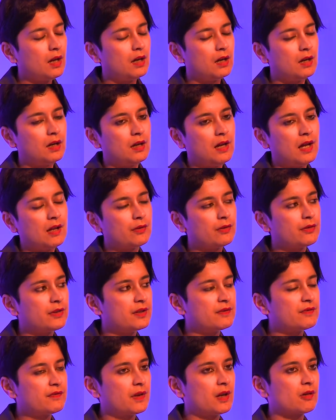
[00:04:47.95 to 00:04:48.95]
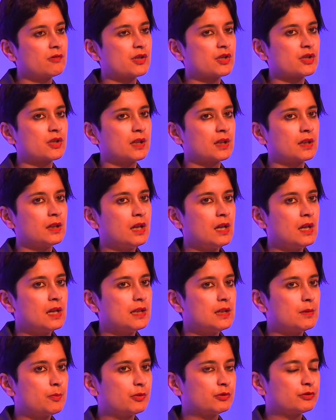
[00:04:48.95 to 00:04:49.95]
uh, healthy, flourishing
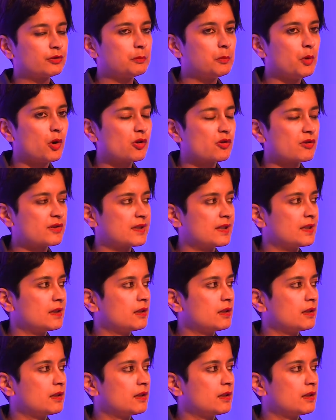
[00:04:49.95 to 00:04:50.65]
liberal democracy.